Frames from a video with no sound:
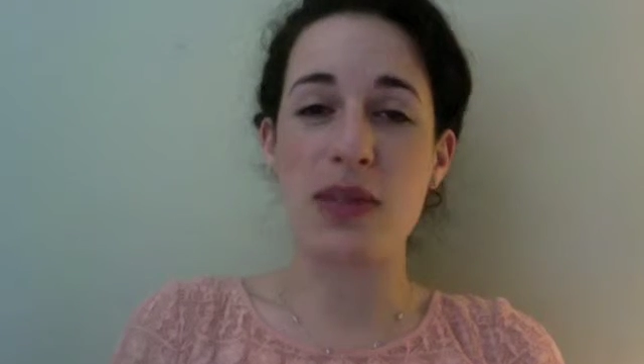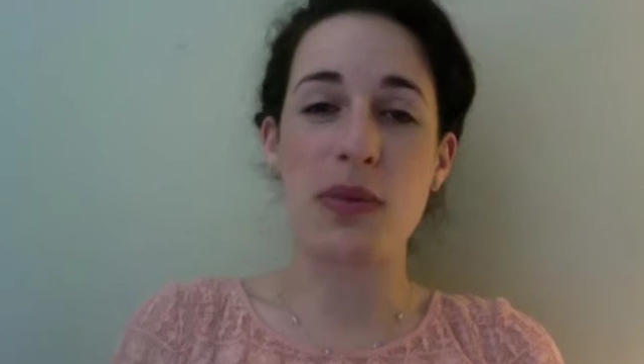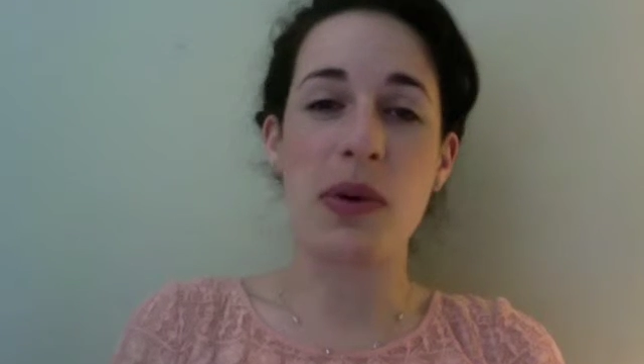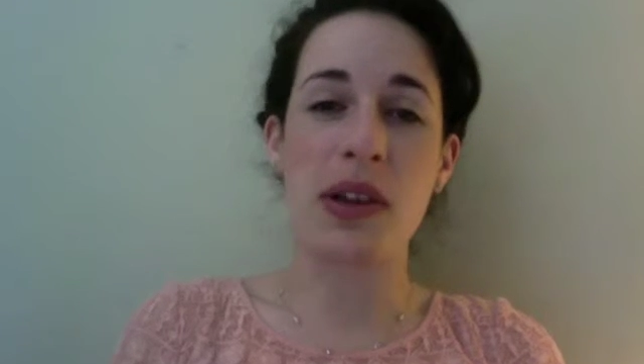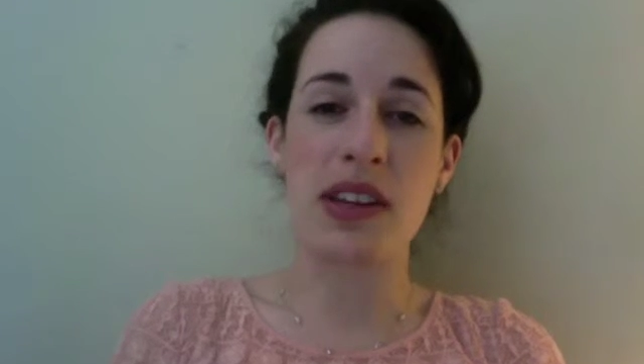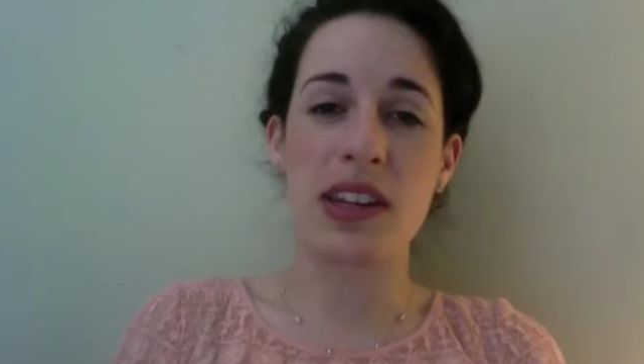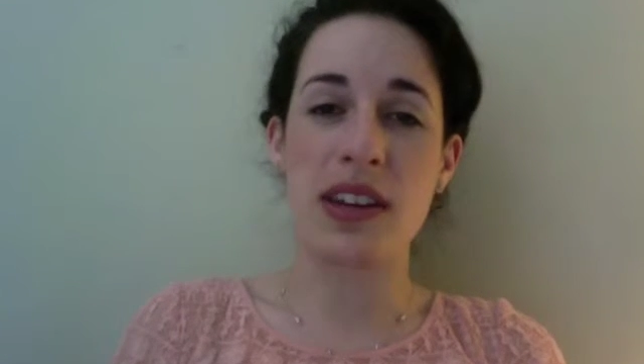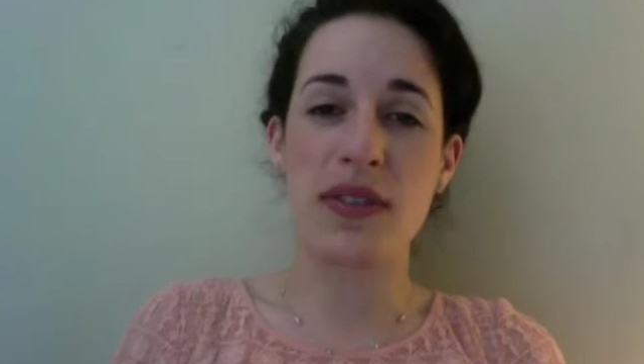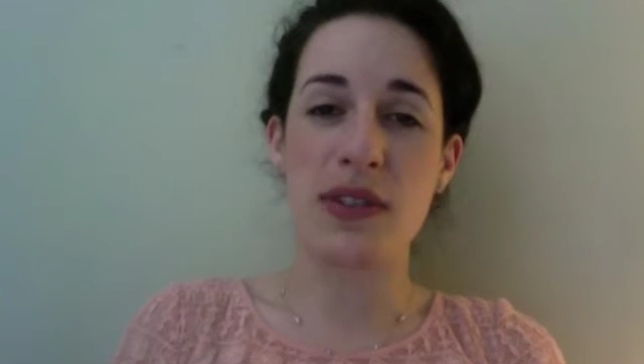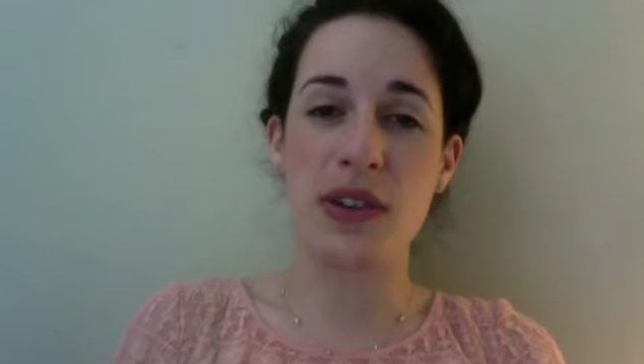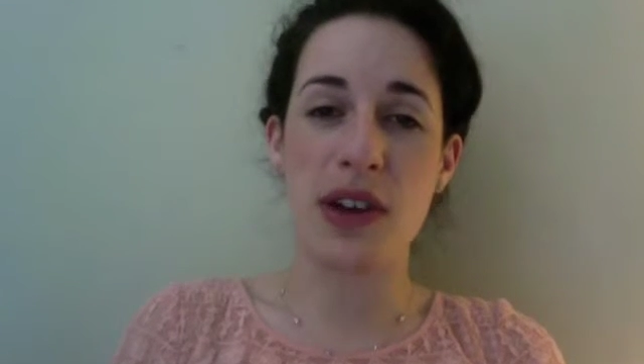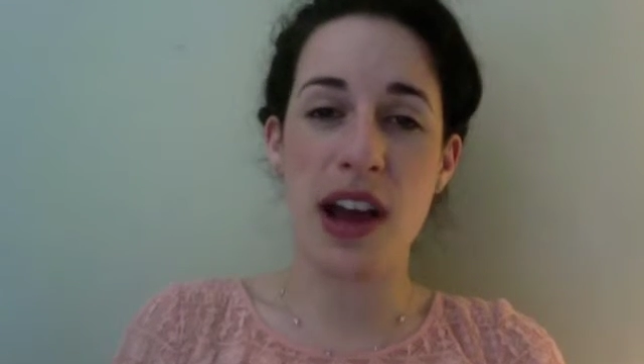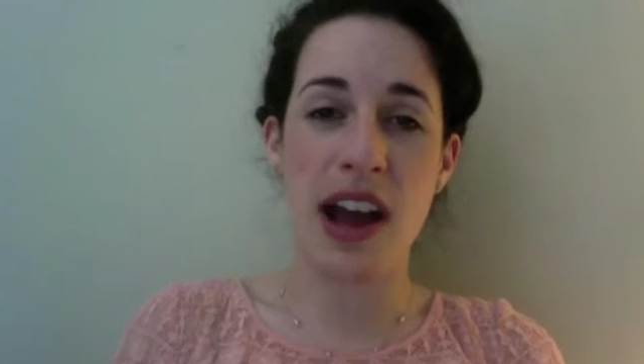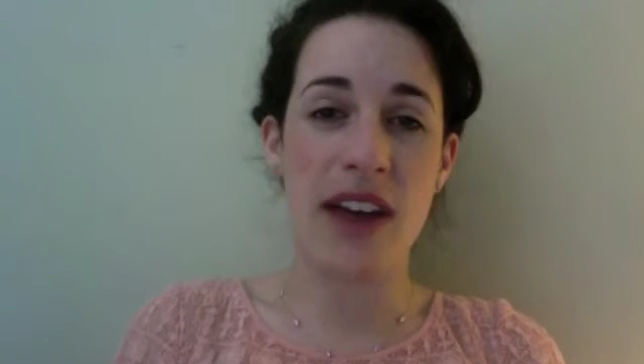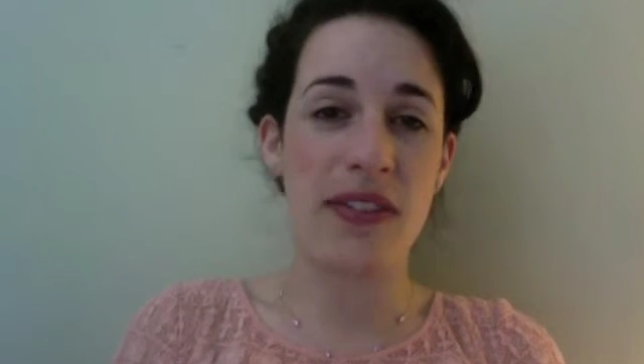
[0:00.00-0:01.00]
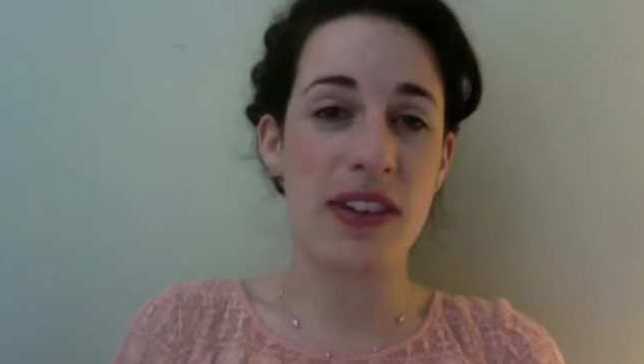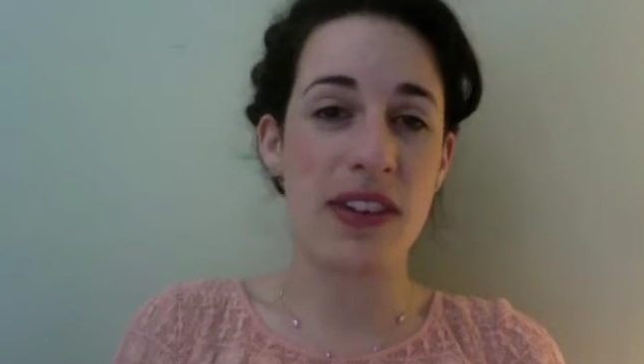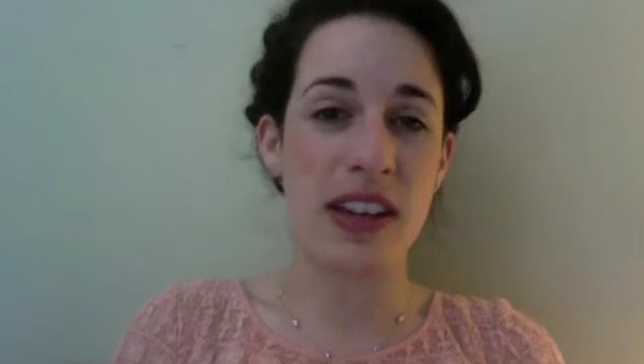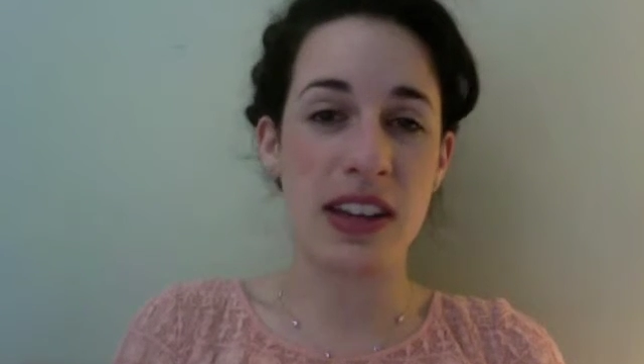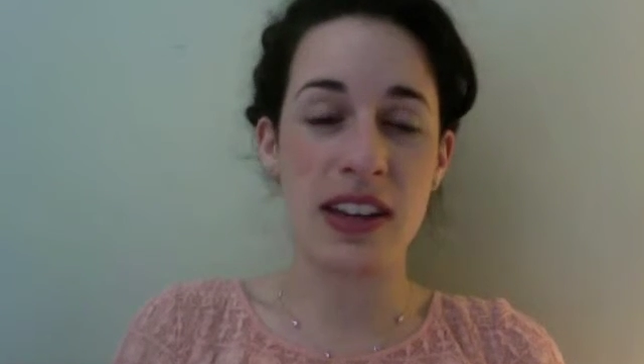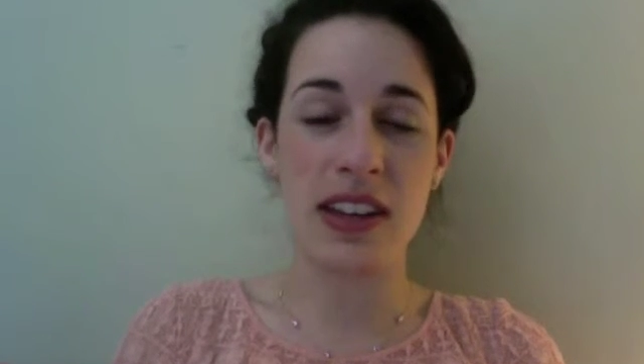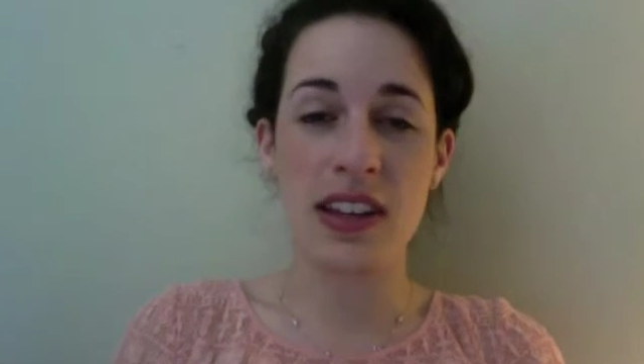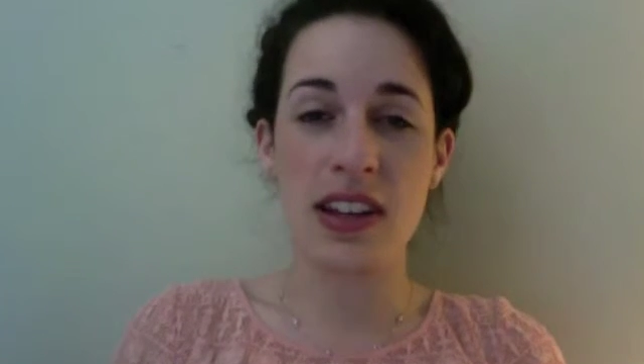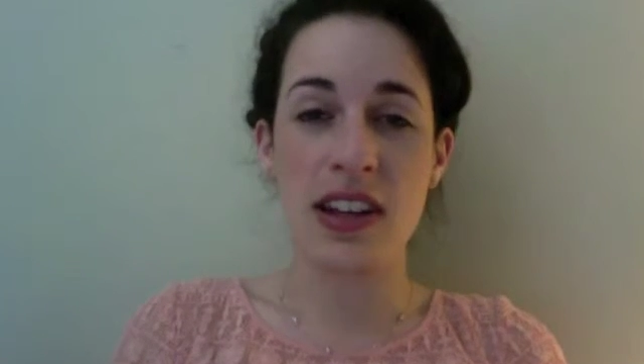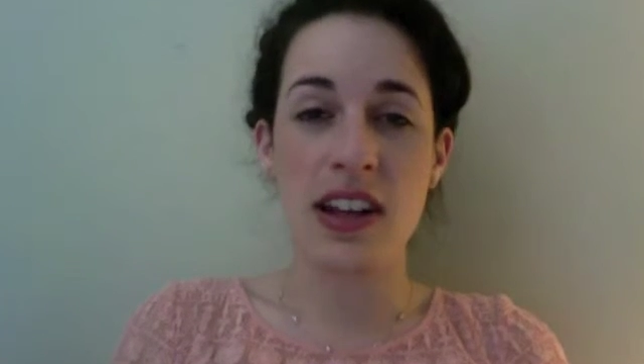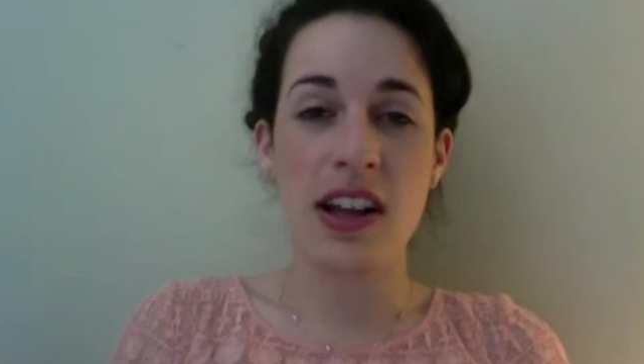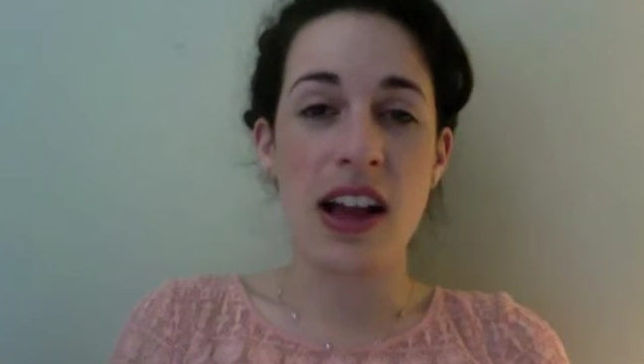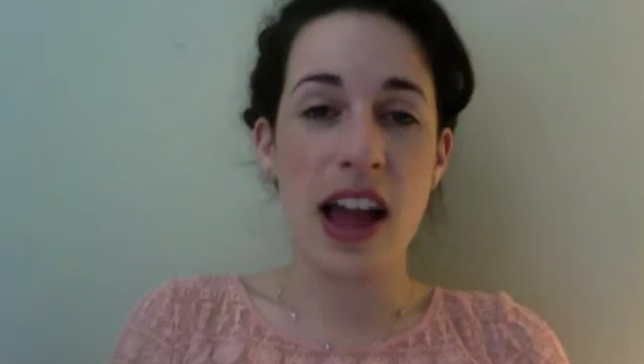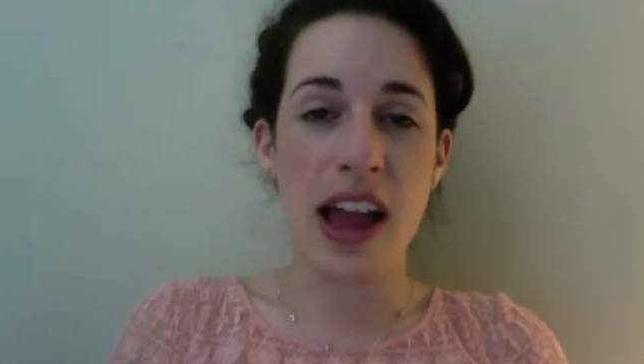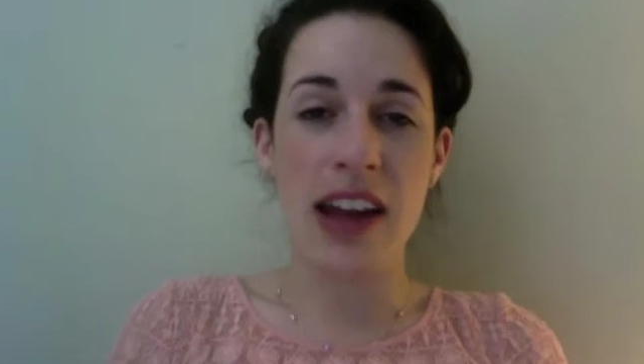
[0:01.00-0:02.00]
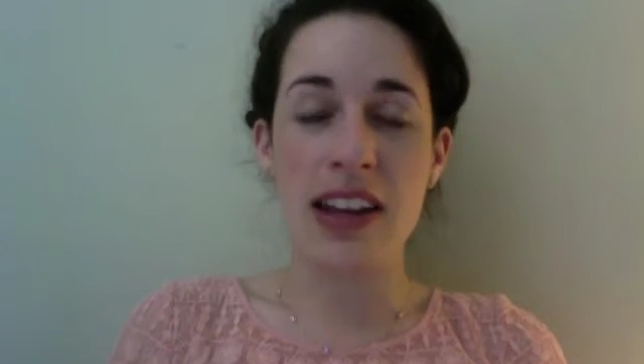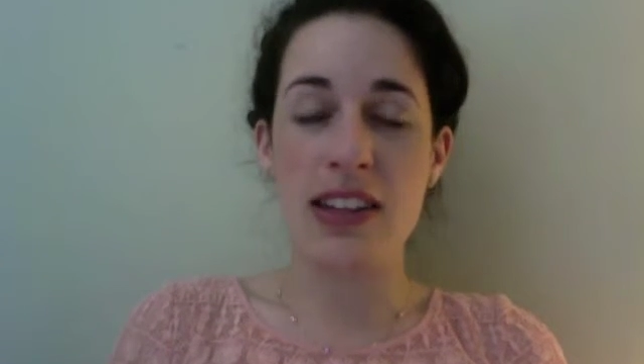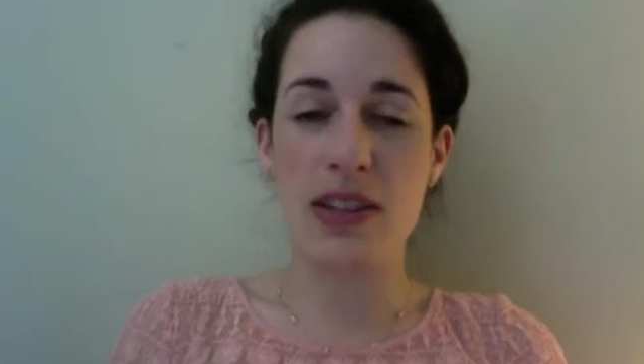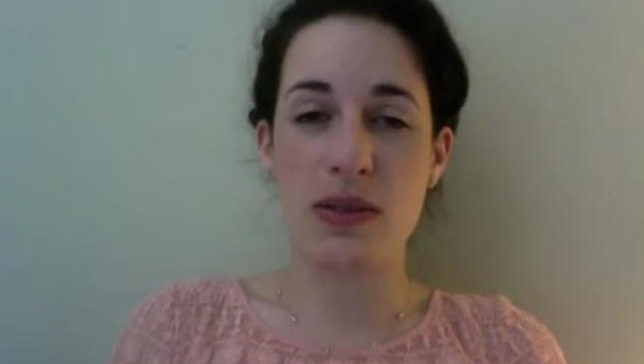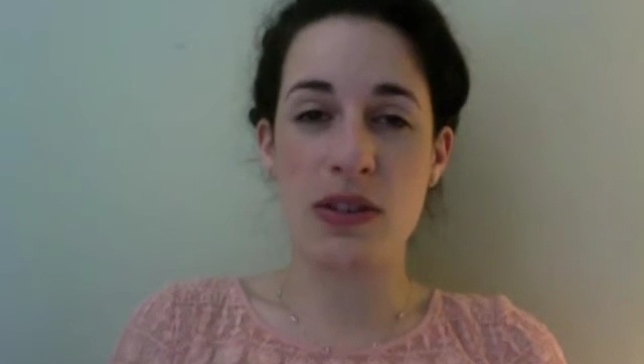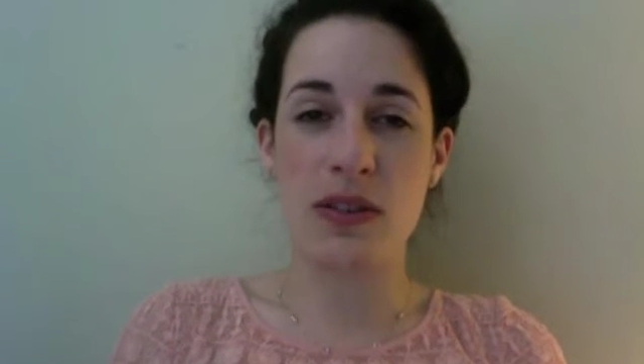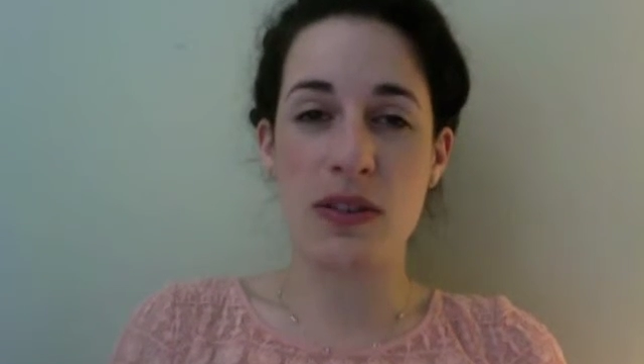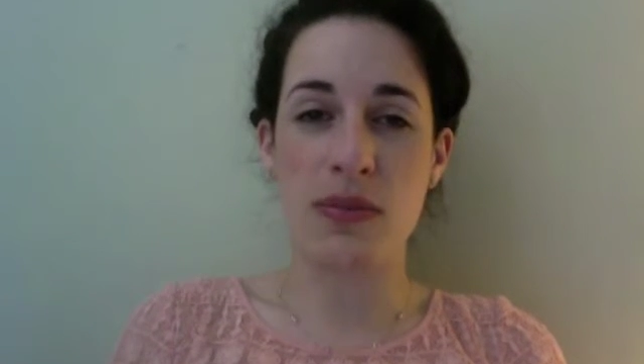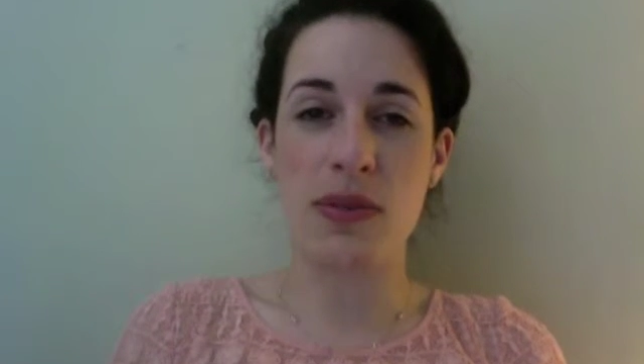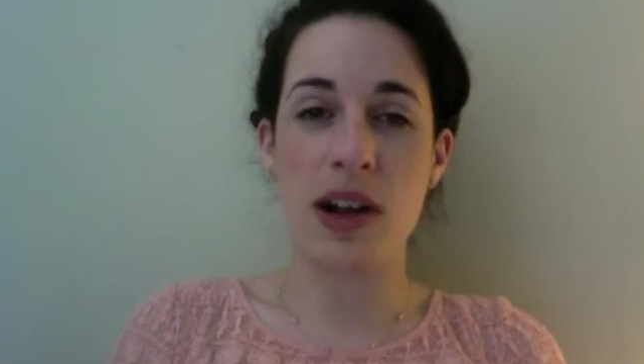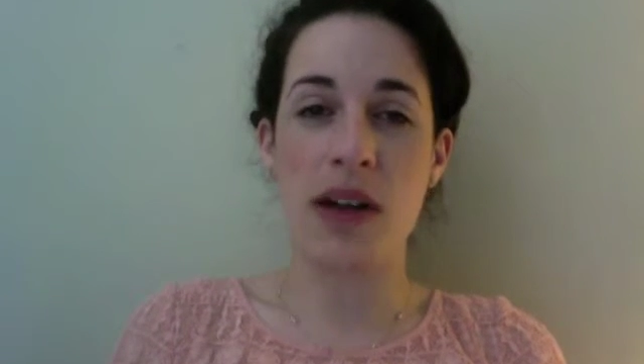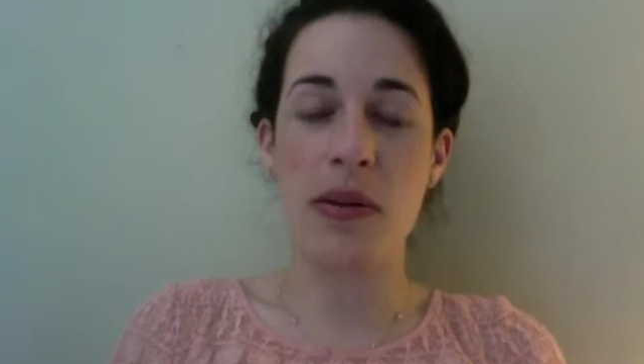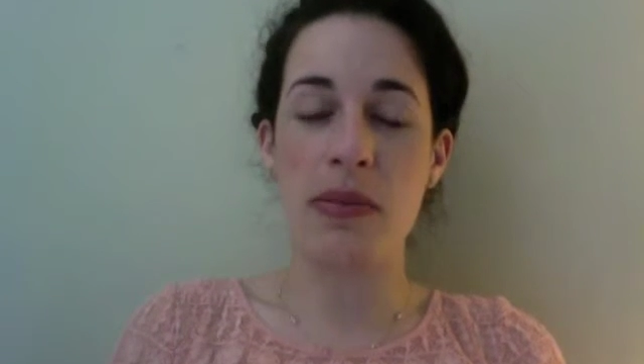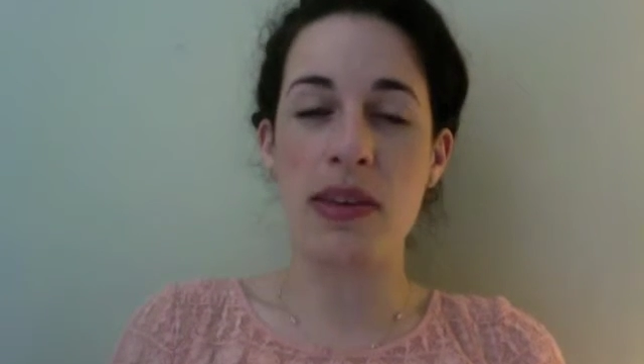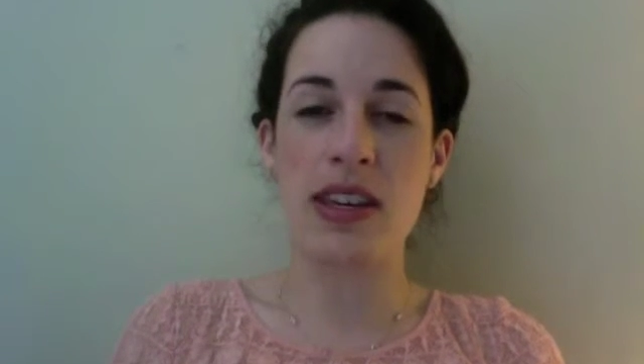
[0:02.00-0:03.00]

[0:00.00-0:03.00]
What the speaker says: Boylan if you're having any sort of problem.